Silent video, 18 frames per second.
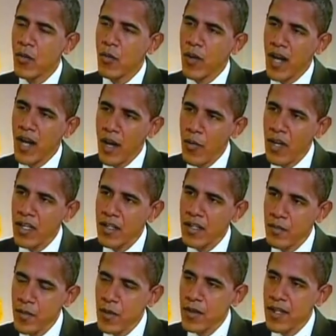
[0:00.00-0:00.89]
so what
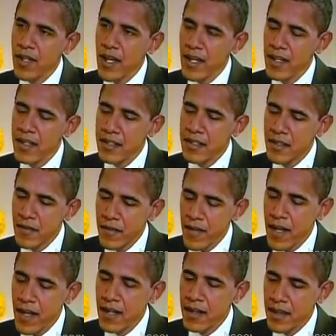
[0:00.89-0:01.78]
I want to communicate
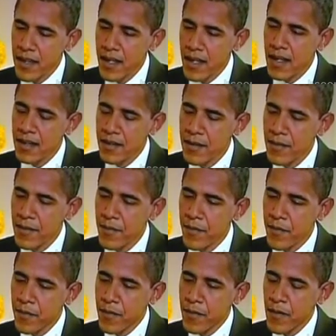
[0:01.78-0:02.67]
is the fact
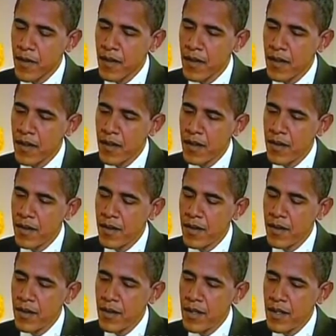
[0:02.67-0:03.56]
that
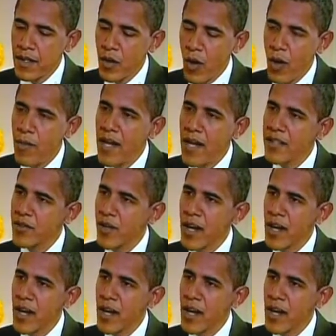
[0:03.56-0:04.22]
in